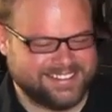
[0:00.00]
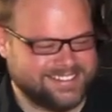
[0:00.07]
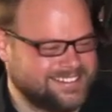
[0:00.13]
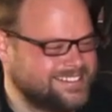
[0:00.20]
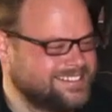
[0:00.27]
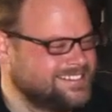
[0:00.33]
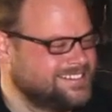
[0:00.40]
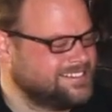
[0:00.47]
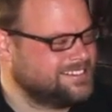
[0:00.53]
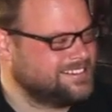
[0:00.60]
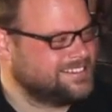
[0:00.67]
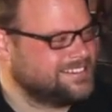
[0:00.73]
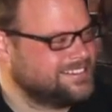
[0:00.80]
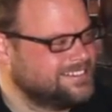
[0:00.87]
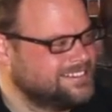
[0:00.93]

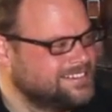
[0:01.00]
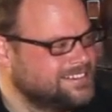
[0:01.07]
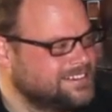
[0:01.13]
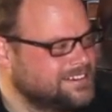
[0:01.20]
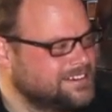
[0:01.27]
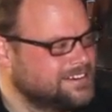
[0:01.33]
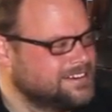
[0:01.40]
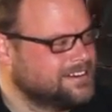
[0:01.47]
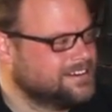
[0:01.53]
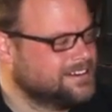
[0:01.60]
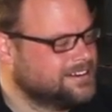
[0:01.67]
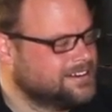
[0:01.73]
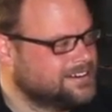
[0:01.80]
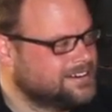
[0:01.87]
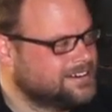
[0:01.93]

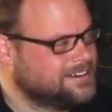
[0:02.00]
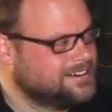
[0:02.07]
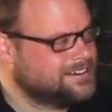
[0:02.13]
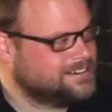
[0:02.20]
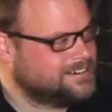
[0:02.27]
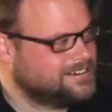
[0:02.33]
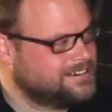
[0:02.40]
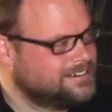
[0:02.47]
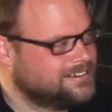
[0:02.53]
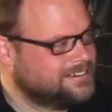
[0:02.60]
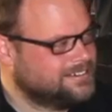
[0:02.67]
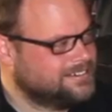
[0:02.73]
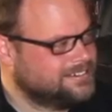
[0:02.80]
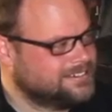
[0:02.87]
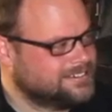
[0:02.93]

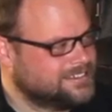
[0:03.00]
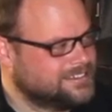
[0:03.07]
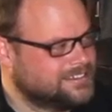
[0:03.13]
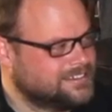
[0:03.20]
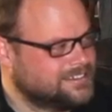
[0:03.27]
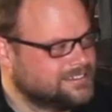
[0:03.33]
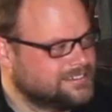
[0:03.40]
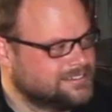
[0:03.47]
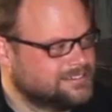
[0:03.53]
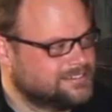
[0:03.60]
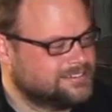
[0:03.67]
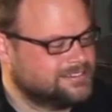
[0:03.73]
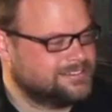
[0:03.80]
The person shown says nothing.